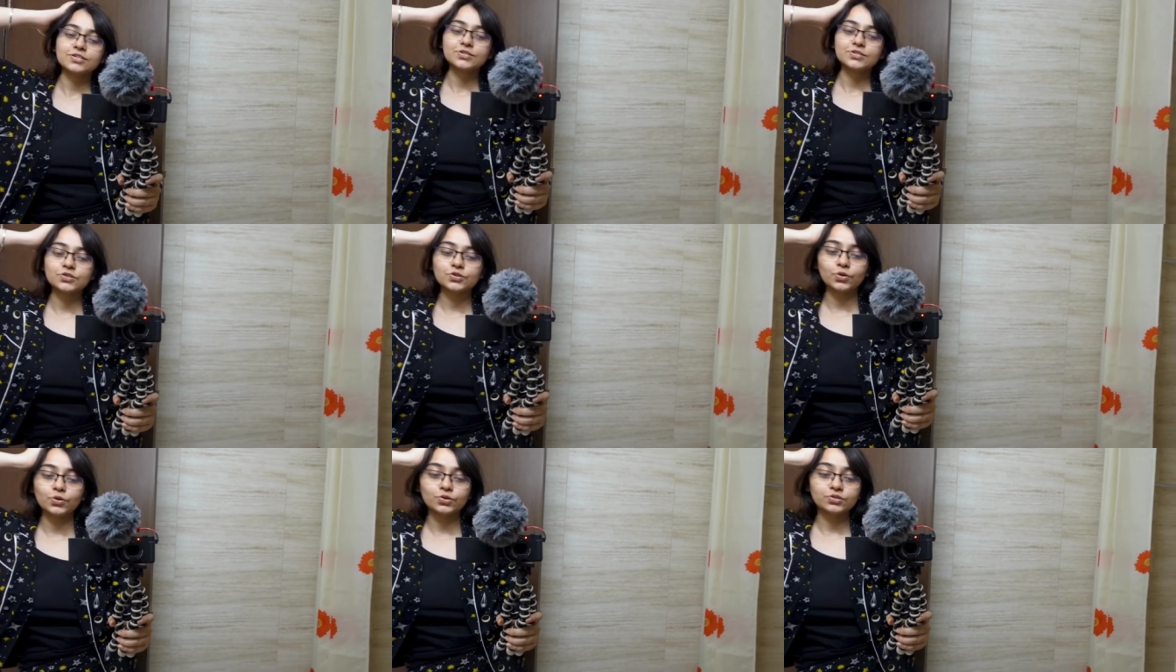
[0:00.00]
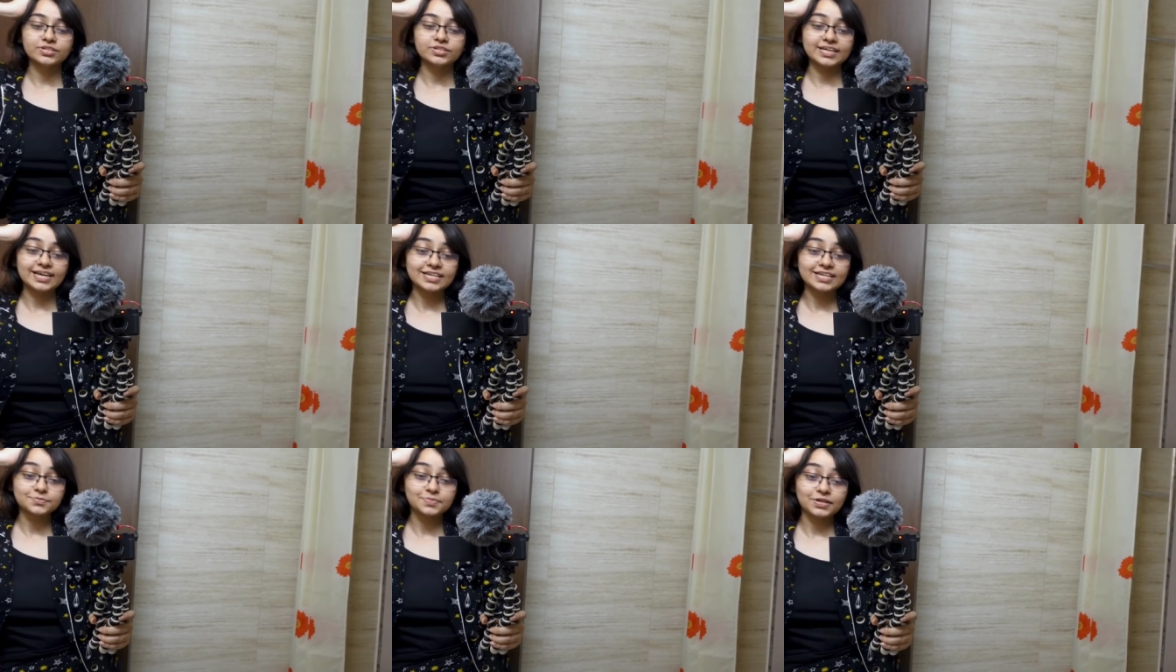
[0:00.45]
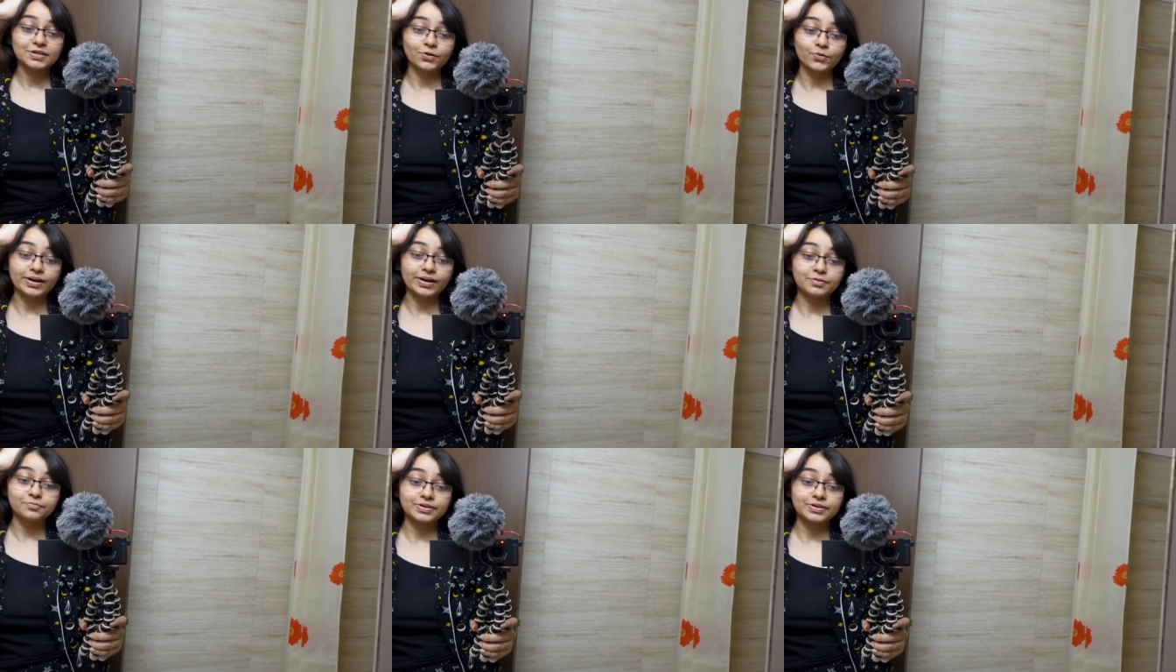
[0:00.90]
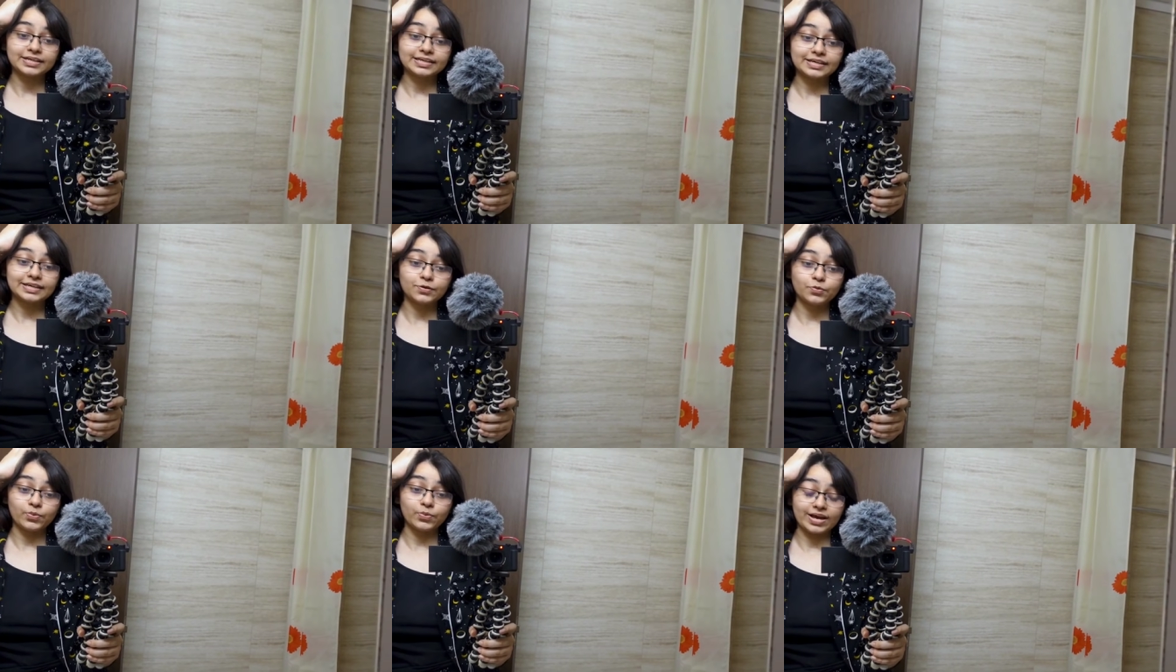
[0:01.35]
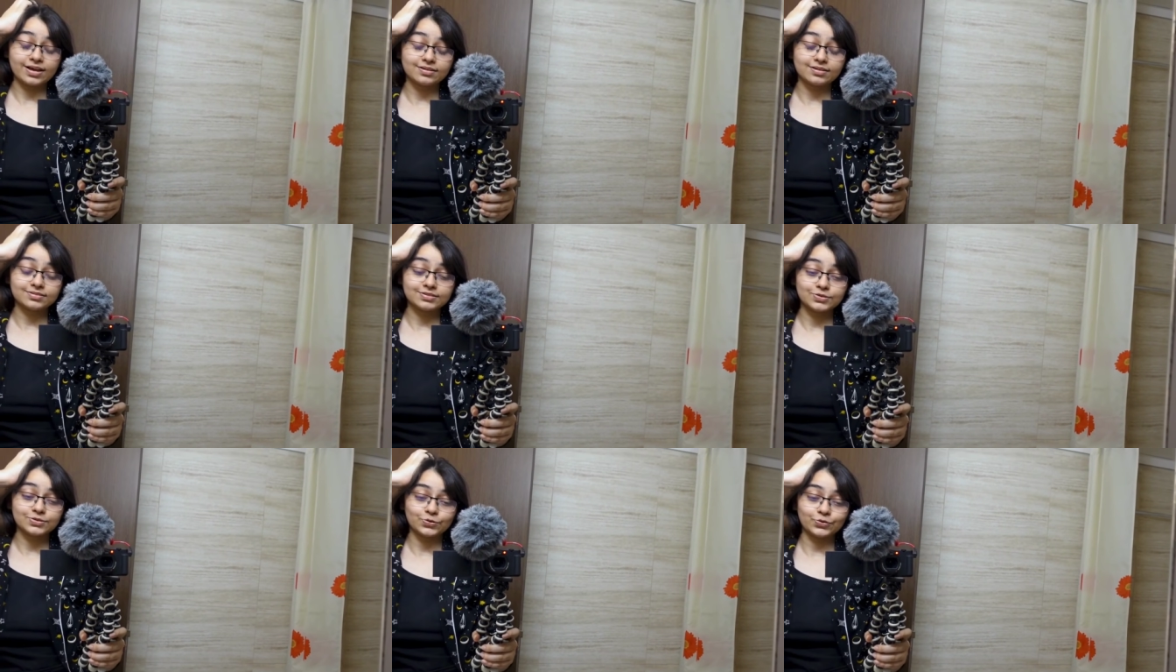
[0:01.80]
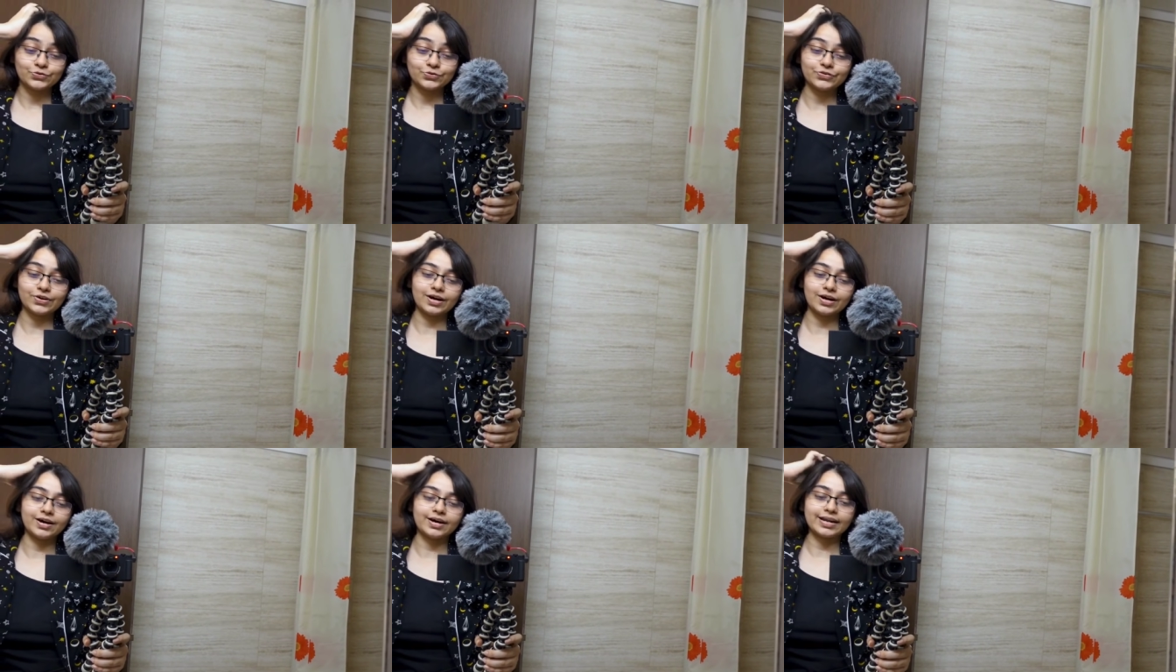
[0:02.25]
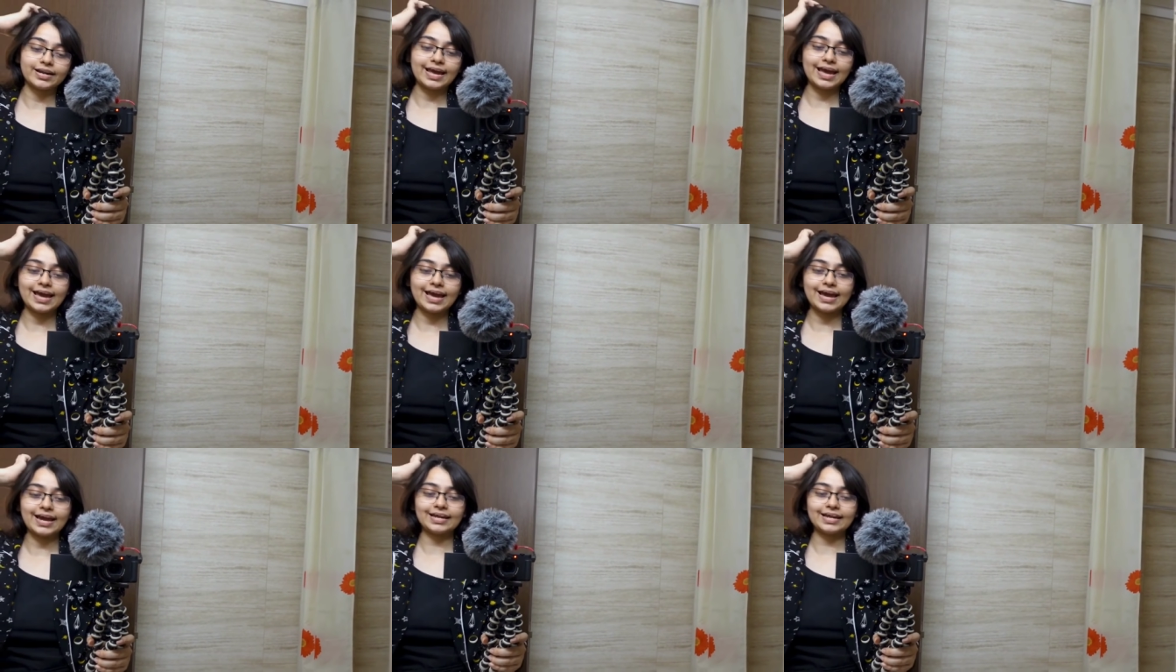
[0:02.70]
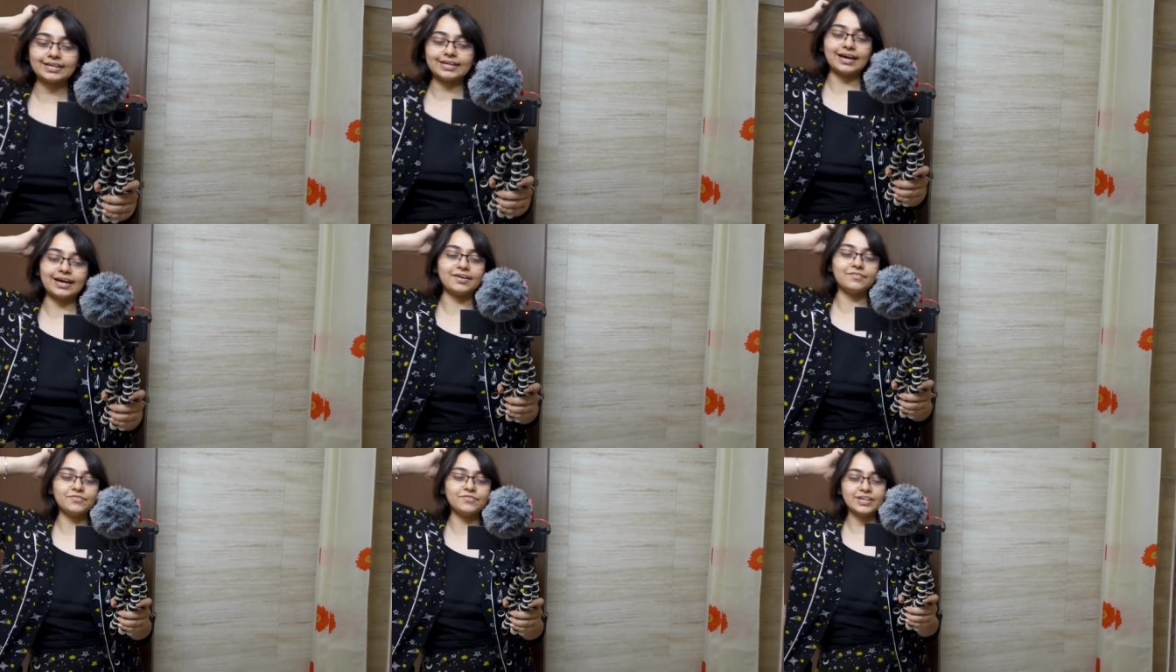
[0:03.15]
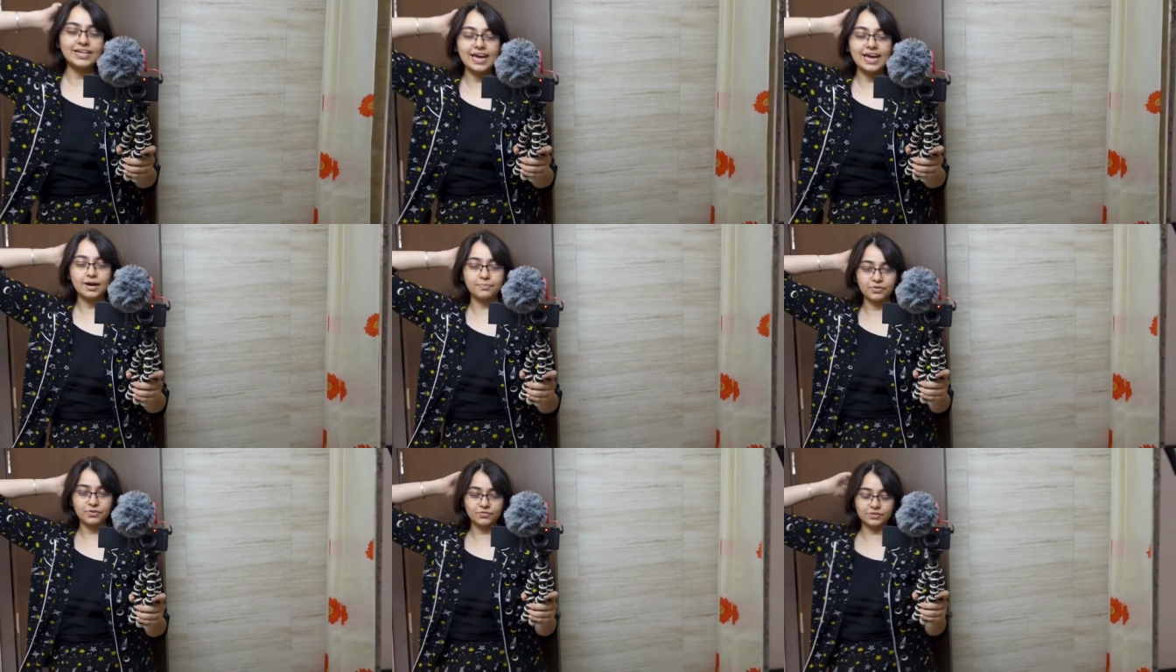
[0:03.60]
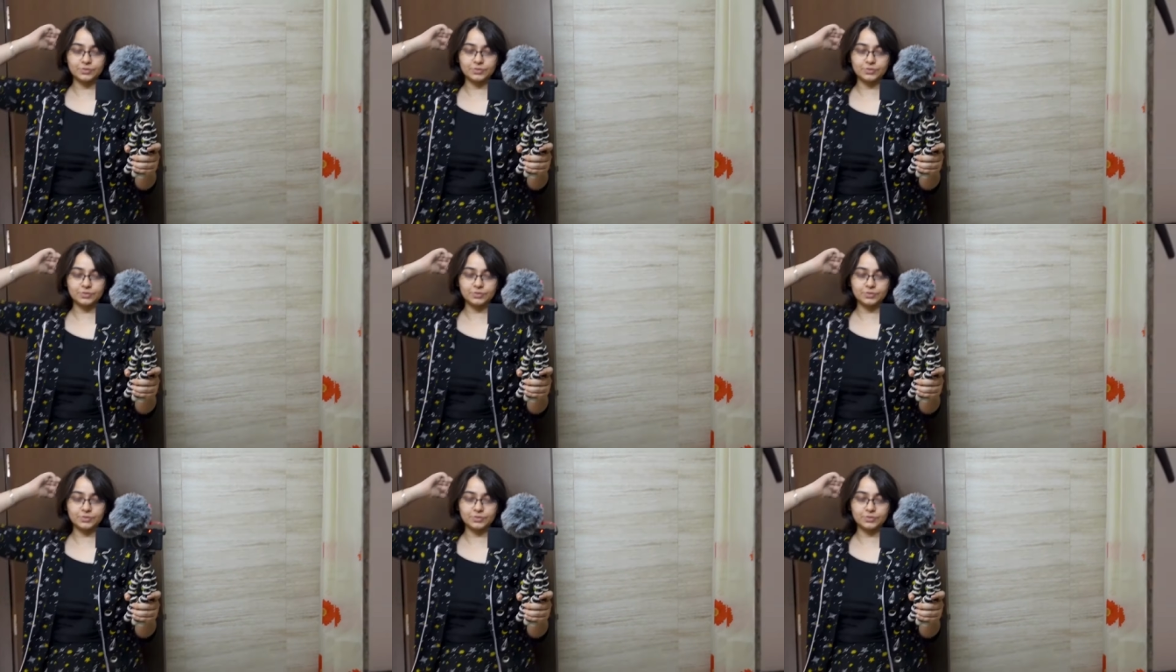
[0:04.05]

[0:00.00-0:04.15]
So today has been going pretty well so far, and I'm very happy